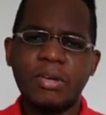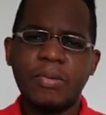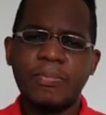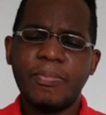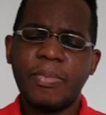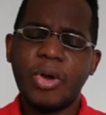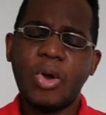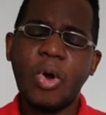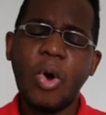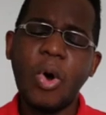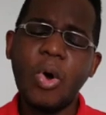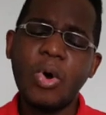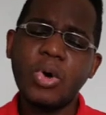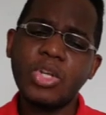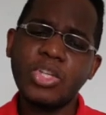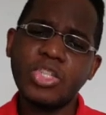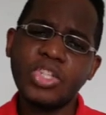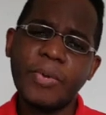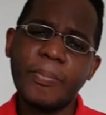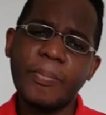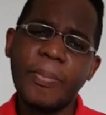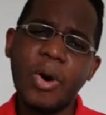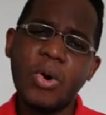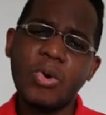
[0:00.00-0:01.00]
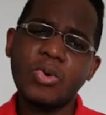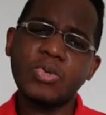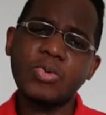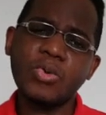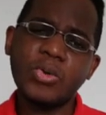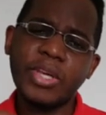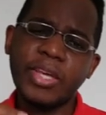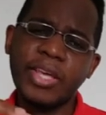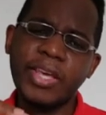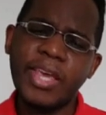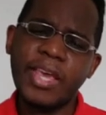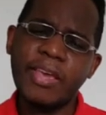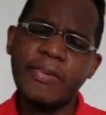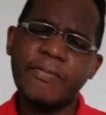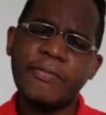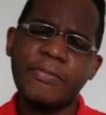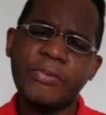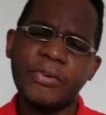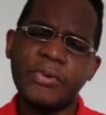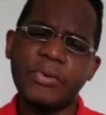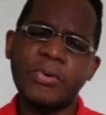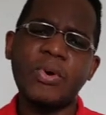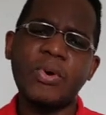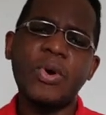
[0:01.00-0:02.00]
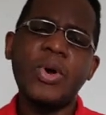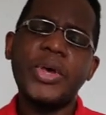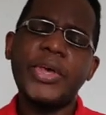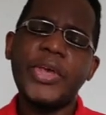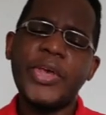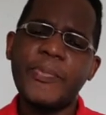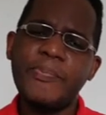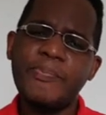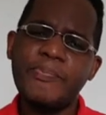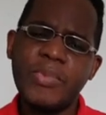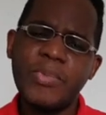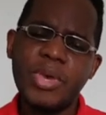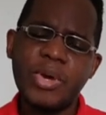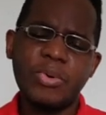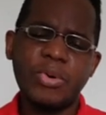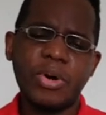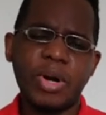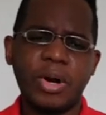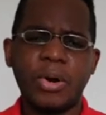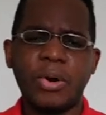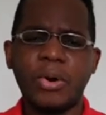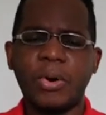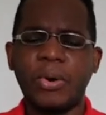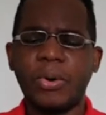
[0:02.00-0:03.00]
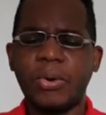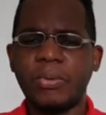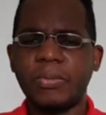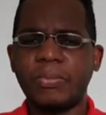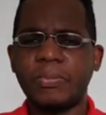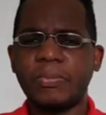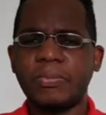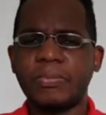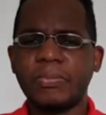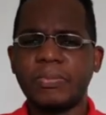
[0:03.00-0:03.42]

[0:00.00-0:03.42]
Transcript: But God is about to give you a miracle.